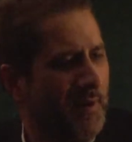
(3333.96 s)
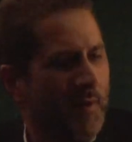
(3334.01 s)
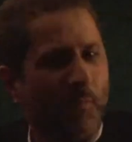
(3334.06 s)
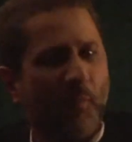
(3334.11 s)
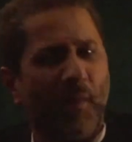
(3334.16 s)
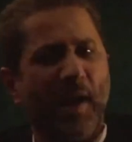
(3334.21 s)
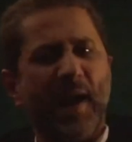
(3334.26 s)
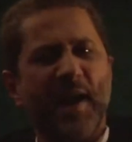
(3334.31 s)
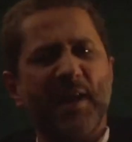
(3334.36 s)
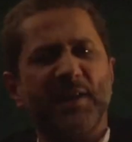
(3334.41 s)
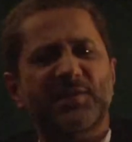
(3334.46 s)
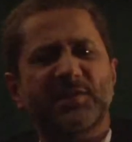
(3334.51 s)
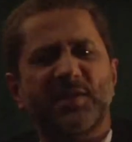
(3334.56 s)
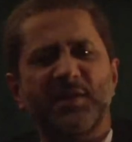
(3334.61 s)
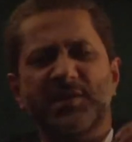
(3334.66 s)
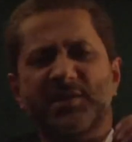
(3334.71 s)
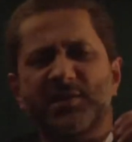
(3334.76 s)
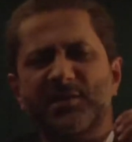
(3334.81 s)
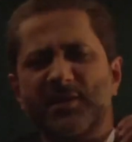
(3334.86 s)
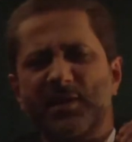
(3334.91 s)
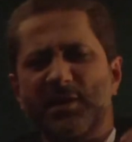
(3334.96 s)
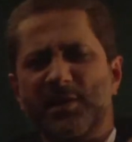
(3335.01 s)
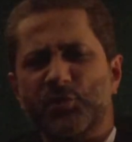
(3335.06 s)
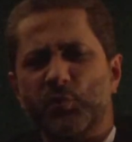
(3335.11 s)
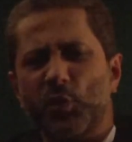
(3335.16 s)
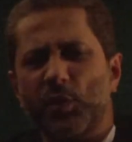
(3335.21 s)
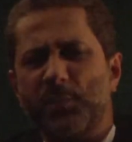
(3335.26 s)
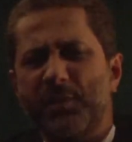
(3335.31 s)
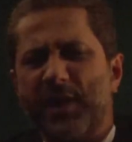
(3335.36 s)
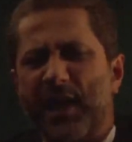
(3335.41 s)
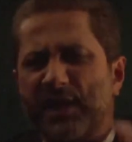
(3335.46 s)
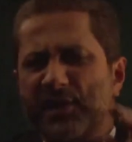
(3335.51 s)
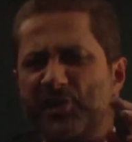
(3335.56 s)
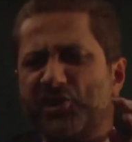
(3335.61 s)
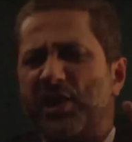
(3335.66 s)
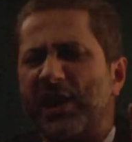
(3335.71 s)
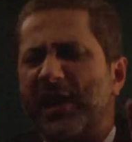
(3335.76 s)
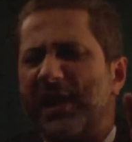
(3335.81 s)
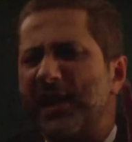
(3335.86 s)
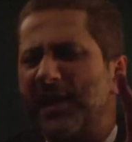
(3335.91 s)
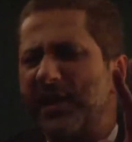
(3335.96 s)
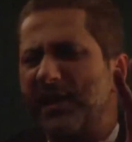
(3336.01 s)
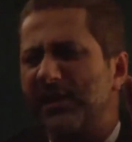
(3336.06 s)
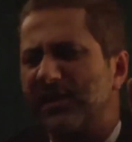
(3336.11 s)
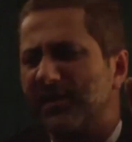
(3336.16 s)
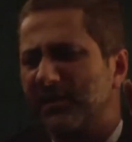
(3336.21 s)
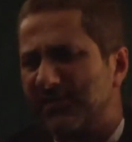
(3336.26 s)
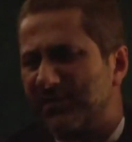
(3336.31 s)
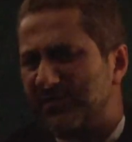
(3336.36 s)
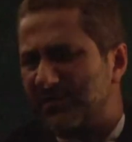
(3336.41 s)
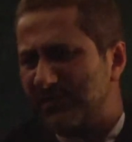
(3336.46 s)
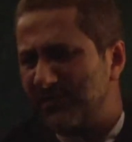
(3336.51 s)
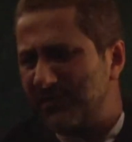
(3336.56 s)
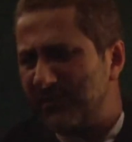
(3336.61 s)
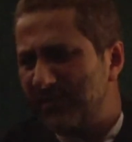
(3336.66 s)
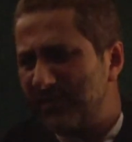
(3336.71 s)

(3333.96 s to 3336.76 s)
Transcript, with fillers: my sisters will be enchained